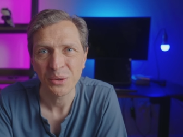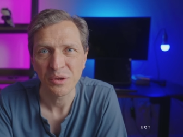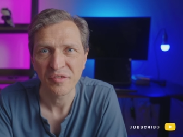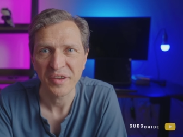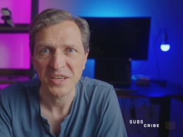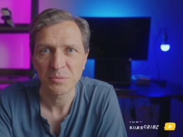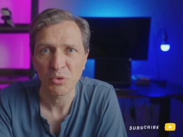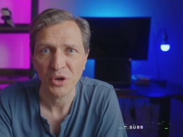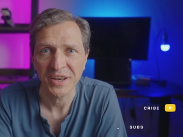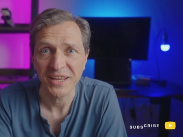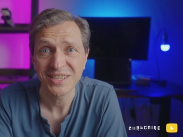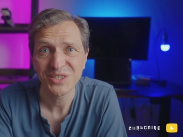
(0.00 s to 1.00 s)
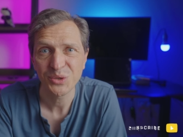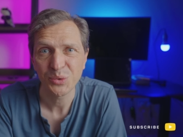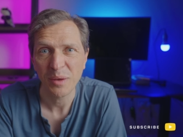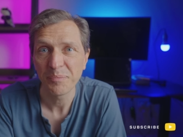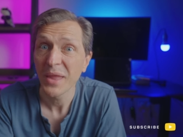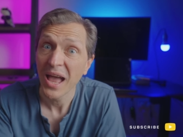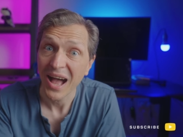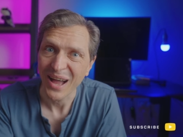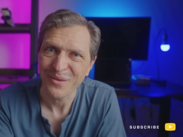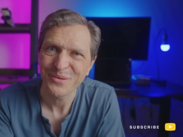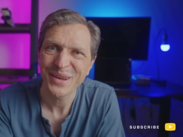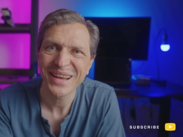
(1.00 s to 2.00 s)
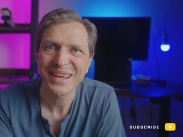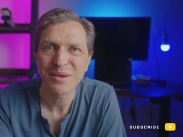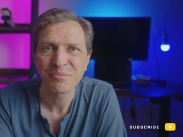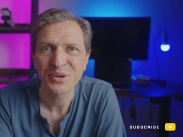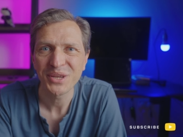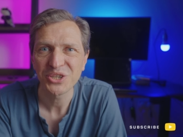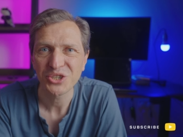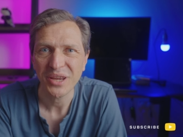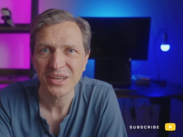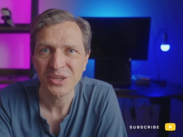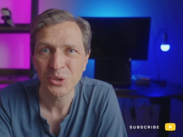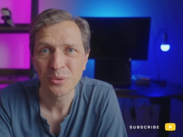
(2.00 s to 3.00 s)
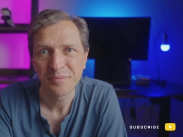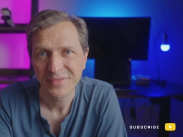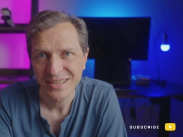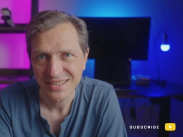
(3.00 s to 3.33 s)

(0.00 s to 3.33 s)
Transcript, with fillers: on your Facebook and Instagram. I really appreciate you.